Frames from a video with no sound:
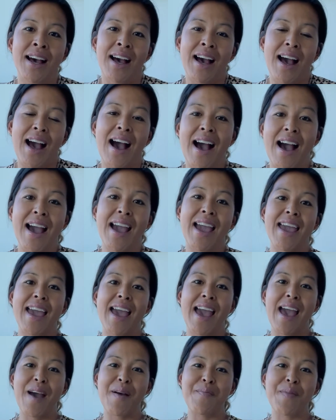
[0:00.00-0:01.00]
I
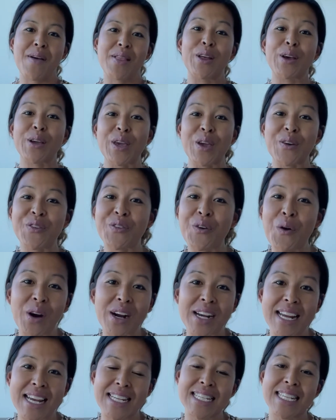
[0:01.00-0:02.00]
am looking
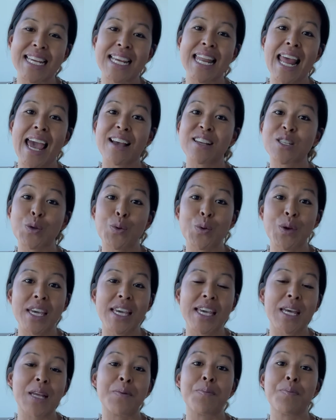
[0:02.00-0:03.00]
forward to next
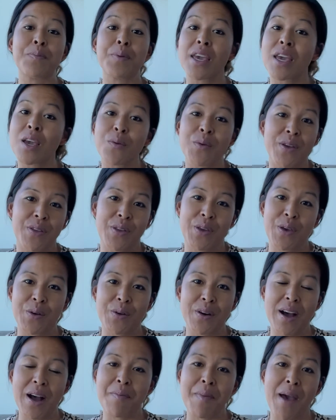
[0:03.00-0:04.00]
week and being with
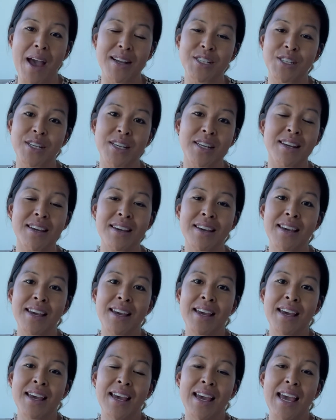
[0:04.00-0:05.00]
you, Imagine.
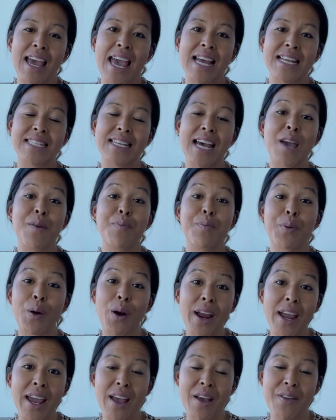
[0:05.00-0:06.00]
And I
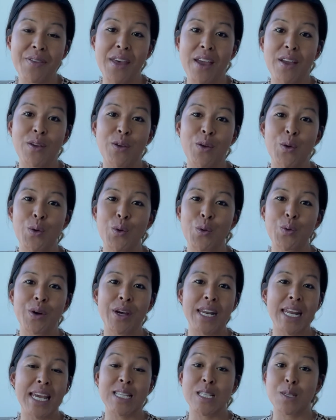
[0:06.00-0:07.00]
pray that you
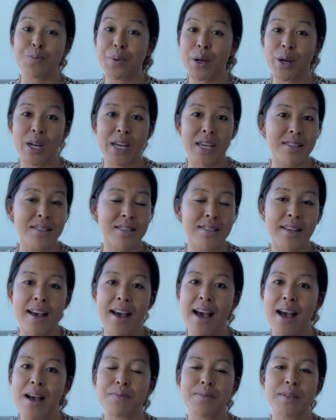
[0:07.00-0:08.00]
would experience
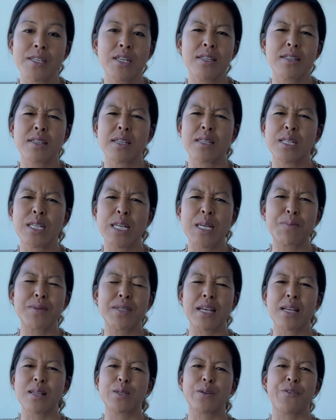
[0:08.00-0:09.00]
just a deep
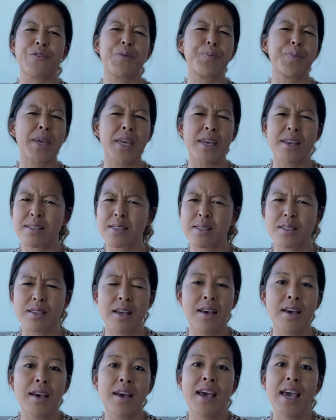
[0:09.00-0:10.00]
sense of peace
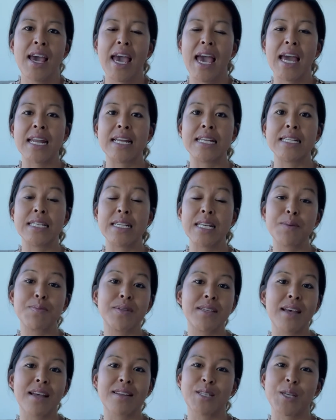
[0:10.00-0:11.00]
and a deep
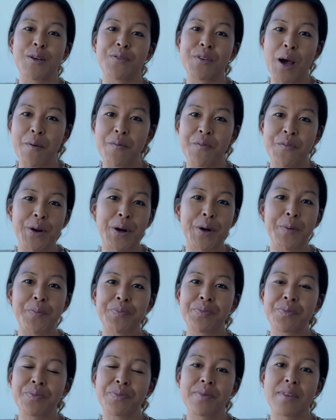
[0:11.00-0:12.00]
sense of comfort
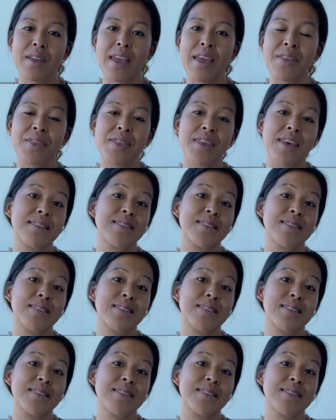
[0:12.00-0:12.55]
in this